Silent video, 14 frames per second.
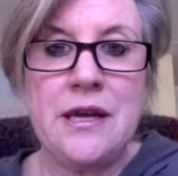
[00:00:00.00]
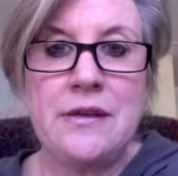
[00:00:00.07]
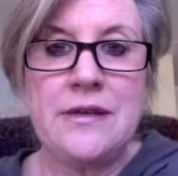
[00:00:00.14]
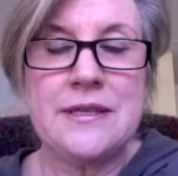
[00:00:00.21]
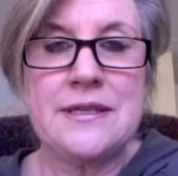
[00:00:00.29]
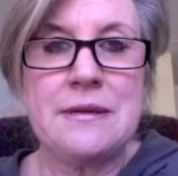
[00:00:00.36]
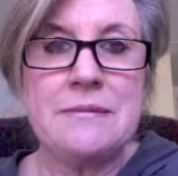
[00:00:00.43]

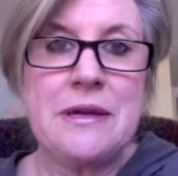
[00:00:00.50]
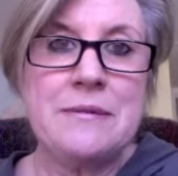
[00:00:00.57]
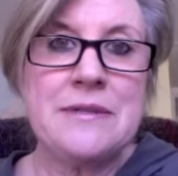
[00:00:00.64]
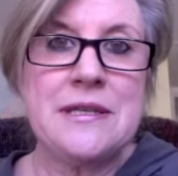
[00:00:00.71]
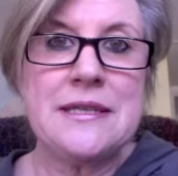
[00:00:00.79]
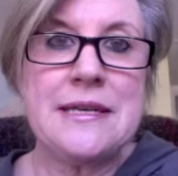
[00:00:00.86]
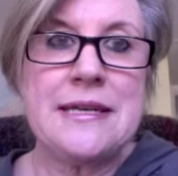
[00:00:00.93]
that
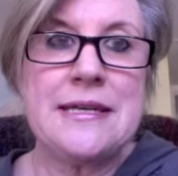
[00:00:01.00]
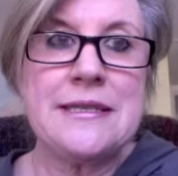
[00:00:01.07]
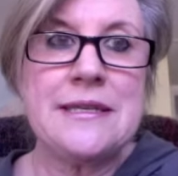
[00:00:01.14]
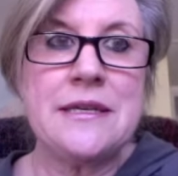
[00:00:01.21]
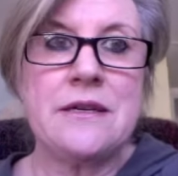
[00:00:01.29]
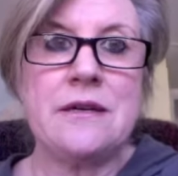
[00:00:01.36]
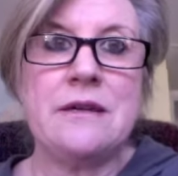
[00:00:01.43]
sometimes it's
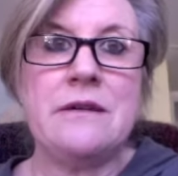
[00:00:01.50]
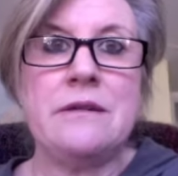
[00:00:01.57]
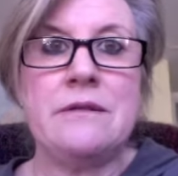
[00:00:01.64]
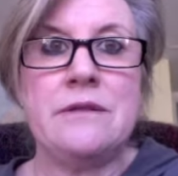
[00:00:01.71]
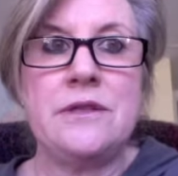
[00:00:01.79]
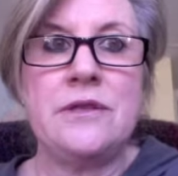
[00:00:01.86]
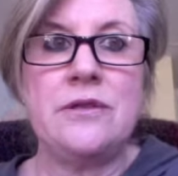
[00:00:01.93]
easier
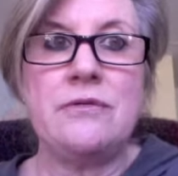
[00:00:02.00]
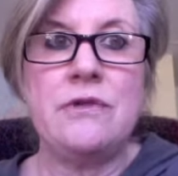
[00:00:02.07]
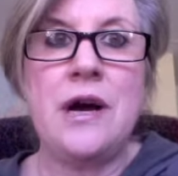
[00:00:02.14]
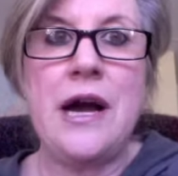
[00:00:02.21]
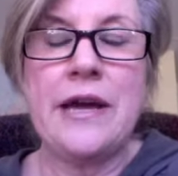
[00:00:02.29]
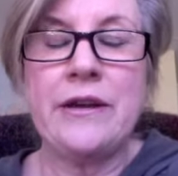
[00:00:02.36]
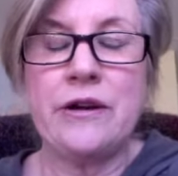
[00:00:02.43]
to
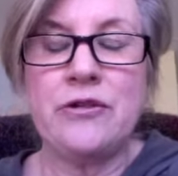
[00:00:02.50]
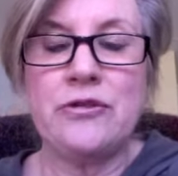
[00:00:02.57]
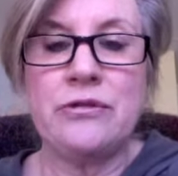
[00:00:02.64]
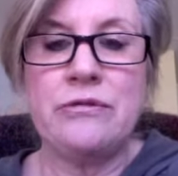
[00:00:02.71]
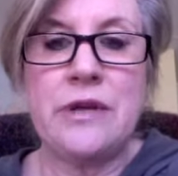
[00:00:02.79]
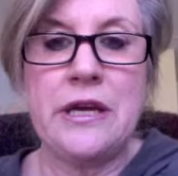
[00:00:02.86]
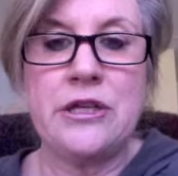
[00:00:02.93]
hide our
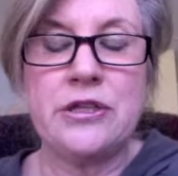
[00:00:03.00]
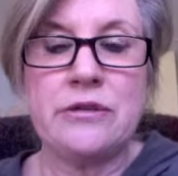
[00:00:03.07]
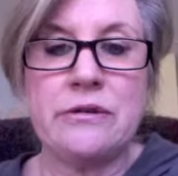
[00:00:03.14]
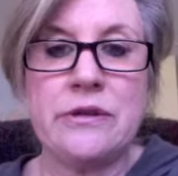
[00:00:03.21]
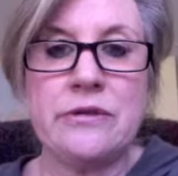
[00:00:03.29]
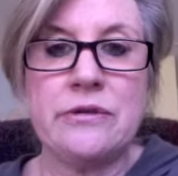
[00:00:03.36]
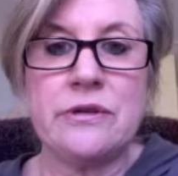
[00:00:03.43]
true
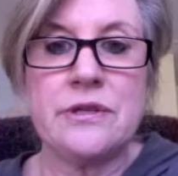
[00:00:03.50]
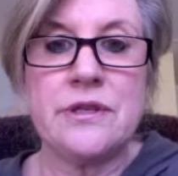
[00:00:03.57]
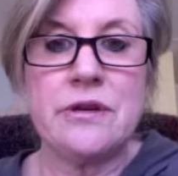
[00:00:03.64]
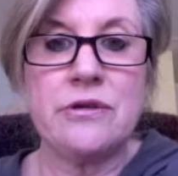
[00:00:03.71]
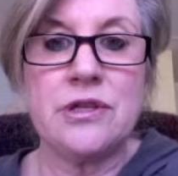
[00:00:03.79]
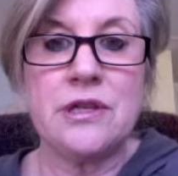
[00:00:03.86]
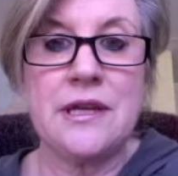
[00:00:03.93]
nature under a
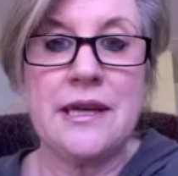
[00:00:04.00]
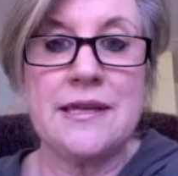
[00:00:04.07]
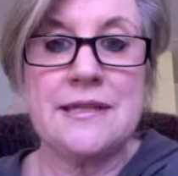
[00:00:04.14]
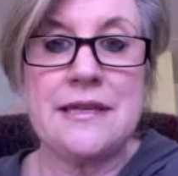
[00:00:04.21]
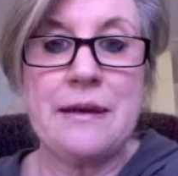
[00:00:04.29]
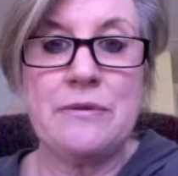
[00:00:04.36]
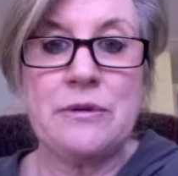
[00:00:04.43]
socially
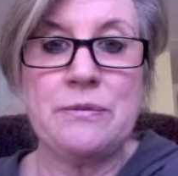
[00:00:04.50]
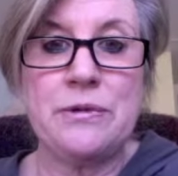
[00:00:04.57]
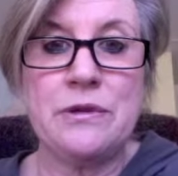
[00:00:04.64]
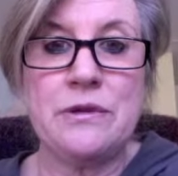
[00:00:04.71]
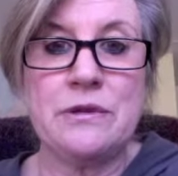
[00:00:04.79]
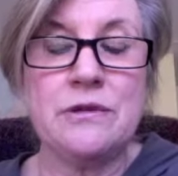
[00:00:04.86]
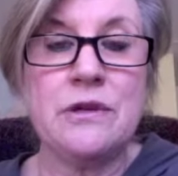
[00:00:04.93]

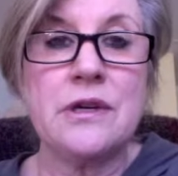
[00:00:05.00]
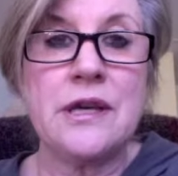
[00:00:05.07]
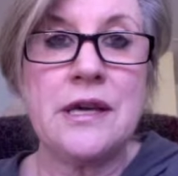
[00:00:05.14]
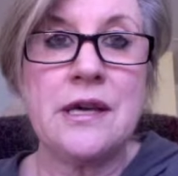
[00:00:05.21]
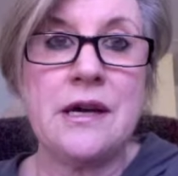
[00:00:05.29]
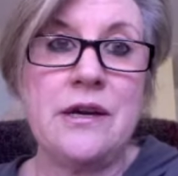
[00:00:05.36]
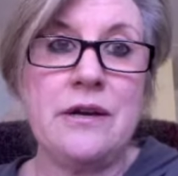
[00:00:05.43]
acceptable
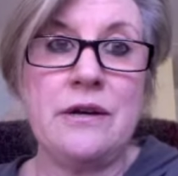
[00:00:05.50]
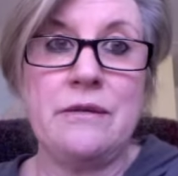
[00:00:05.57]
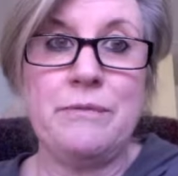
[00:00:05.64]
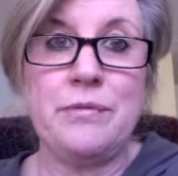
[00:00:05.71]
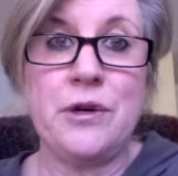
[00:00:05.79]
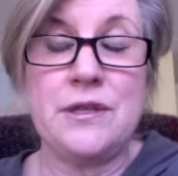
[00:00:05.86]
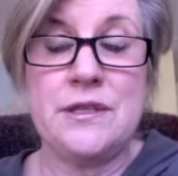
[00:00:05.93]

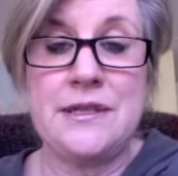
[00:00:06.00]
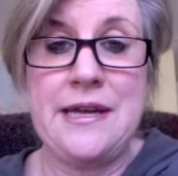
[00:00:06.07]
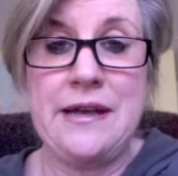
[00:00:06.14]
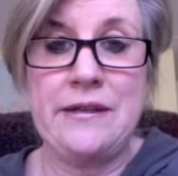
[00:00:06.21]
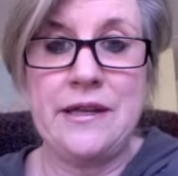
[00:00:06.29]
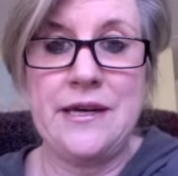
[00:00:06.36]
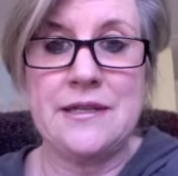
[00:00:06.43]
cookie-cutter
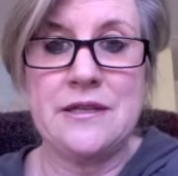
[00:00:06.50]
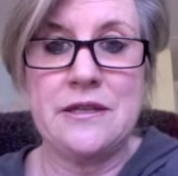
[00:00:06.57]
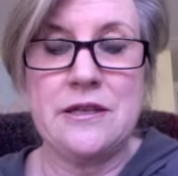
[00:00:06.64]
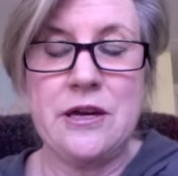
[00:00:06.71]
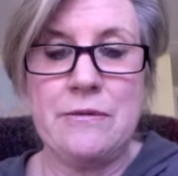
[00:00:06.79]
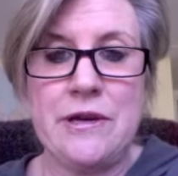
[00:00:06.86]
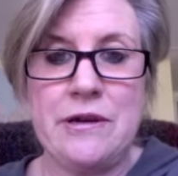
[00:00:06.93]
personality so
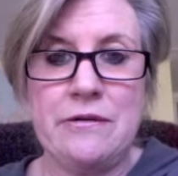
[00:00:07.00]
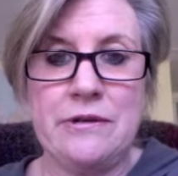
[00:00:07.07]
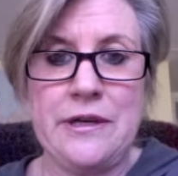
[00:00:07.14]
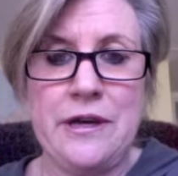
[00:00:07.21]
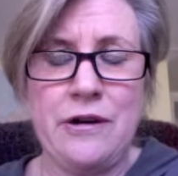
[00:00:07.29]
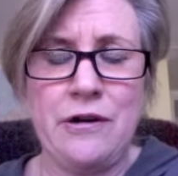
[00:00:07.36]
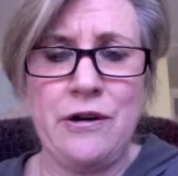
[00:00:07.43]
that we don't
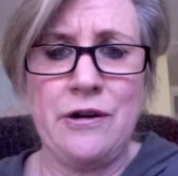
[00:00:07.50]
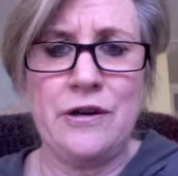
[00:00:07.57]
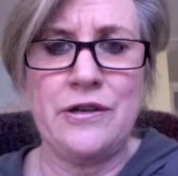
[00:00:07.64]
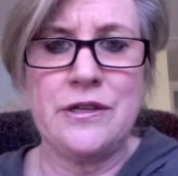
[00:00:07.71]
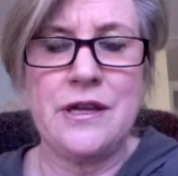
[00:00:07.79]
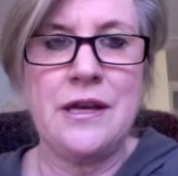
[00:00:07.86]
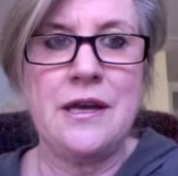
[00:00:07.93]
get
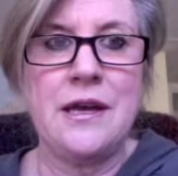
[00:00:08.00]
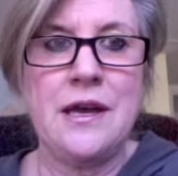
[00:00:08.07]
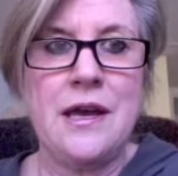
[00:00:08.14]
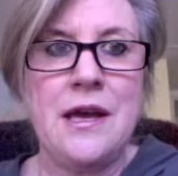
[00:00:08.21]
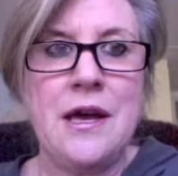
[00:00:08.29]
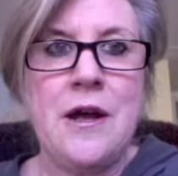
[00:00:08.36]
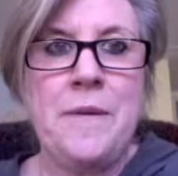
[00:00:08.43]
hurt.
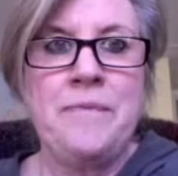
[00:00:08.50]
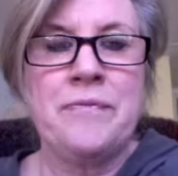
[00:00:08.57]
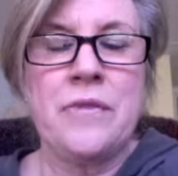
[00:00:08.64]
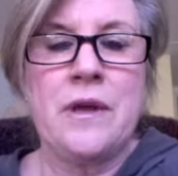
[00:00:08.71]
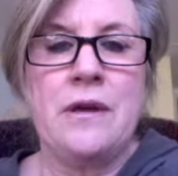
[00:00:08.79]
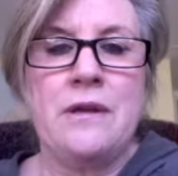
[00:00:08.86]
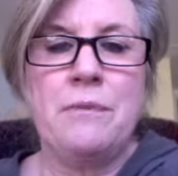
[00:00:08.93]

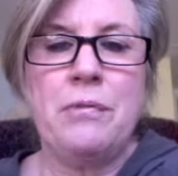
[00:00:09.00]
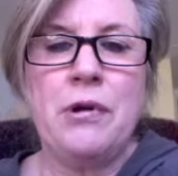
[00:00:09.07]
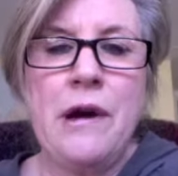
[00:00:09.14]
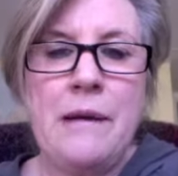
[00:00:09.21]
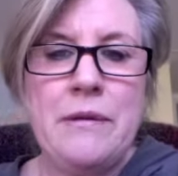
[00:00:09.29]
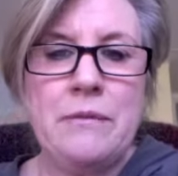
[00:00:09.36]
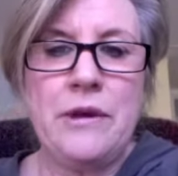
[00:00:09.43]
The
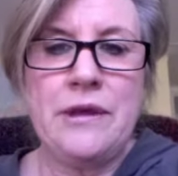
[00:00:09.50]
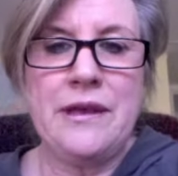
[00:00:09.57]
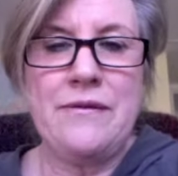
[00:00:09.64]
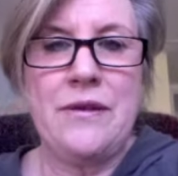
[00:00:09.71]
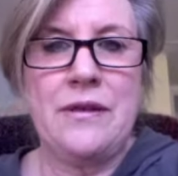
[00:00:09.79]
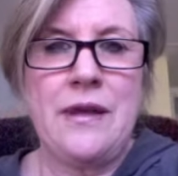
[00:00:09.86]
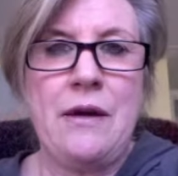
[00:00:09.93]
problem with
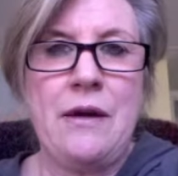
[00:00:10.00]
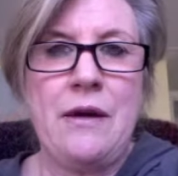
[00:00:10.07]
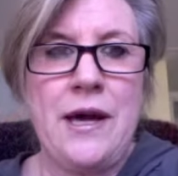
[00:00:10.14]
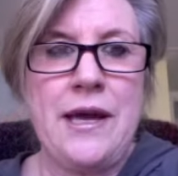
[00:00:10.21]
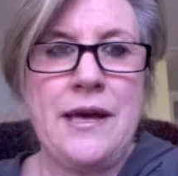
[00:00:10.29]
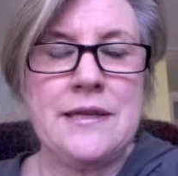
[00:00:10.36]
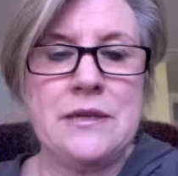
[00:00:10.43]
living that
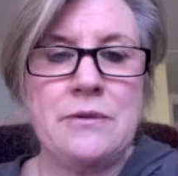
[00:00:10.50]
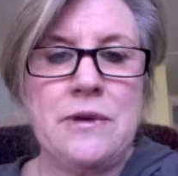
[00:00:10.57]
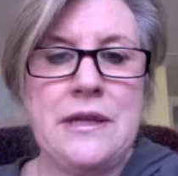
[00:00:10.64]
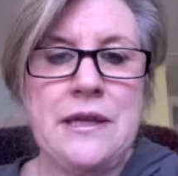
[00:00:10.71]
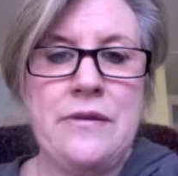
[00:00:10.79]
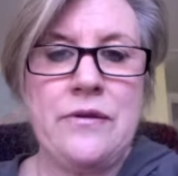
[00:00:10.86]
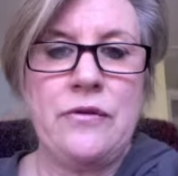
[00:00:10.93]
way is that we
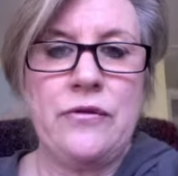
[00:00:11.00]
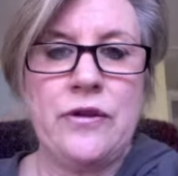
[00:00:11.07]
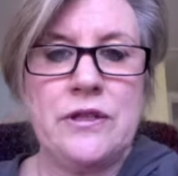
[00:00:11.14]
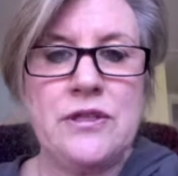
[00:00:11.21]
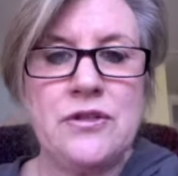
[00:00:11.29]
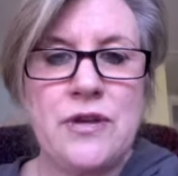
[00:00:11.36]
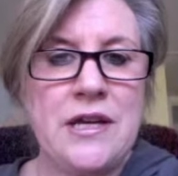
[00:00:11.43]
live in
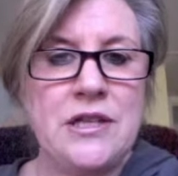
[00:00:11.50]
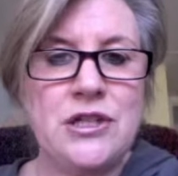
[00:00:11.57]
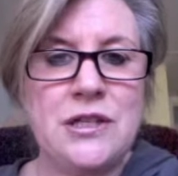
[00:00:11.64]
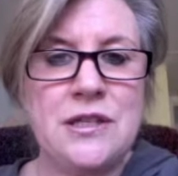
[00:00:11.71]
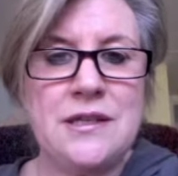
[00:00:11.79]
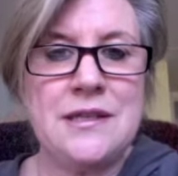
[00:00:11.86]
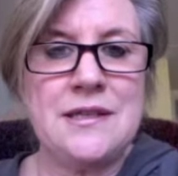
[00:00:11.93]

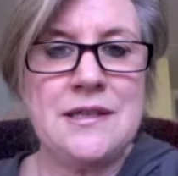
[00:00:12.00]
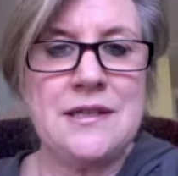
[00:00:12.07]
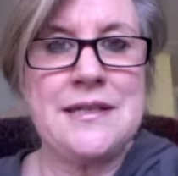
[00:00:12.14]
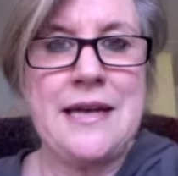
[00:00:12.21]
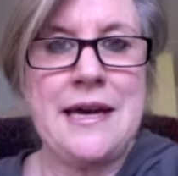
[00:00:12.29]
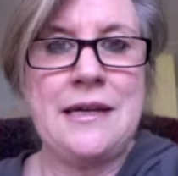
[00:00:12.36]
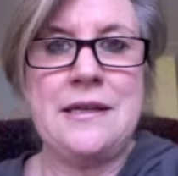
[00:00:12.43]
frustration and
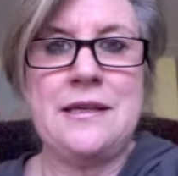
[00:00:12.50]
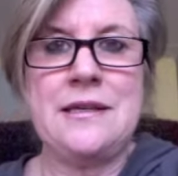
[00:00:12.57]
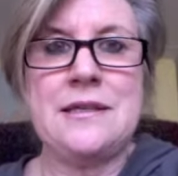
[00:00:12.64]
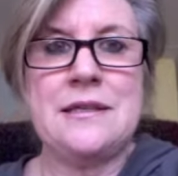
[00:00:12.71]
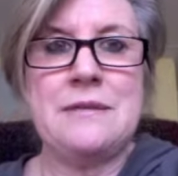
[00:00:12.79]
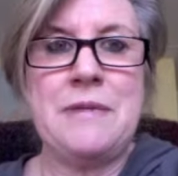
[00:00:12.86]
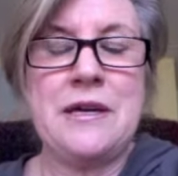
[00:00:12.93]

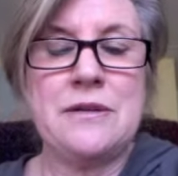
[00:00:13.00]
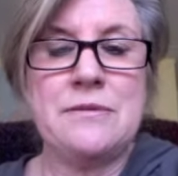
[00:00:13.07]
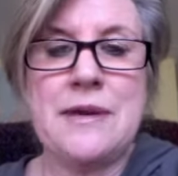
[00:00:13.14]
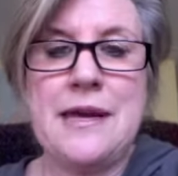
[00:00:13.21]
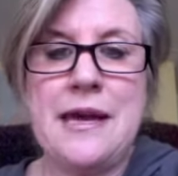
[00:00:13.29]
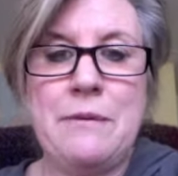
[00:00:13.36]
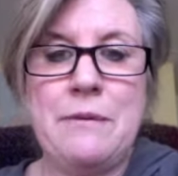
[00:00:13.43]
sadness because
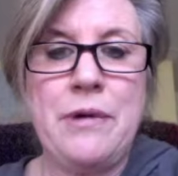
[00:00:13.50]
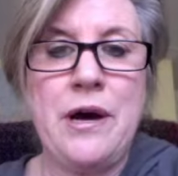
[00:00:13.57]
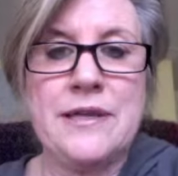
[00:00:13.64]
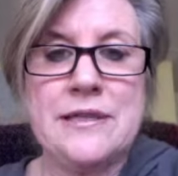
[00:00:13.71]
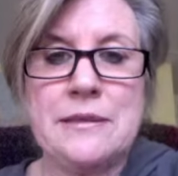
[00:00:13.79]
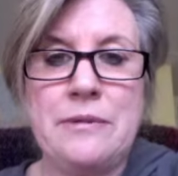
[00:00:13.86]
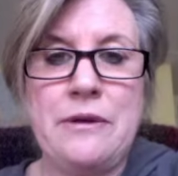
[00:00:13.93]
we can't
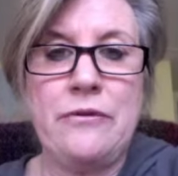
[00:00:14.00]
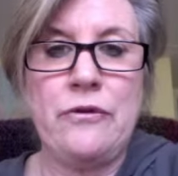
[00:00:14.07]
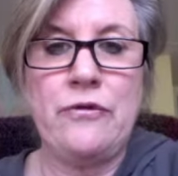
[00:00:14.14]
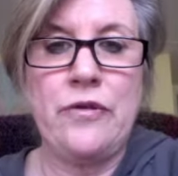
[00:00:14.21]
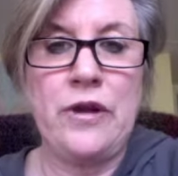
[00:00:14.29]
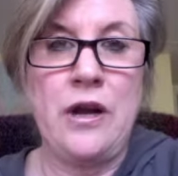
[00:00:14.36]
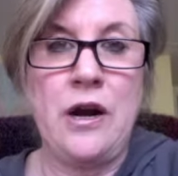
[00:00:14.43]
possibly
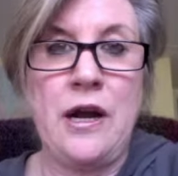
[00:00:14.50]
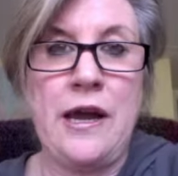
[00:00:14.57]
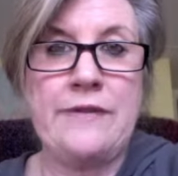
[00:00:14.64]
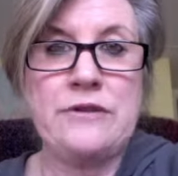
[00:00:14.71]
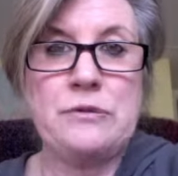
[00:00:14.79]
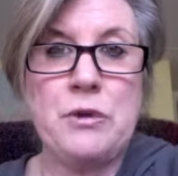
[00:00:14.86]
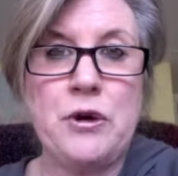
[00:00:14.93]
fulfill our
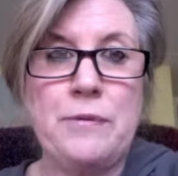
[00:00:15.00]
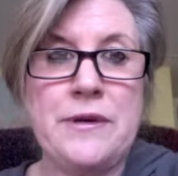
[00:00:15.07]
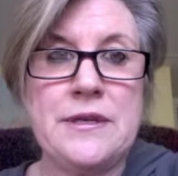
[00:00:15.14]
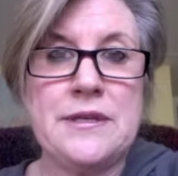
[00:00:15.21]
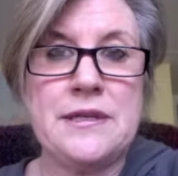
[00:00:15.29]
life's purpose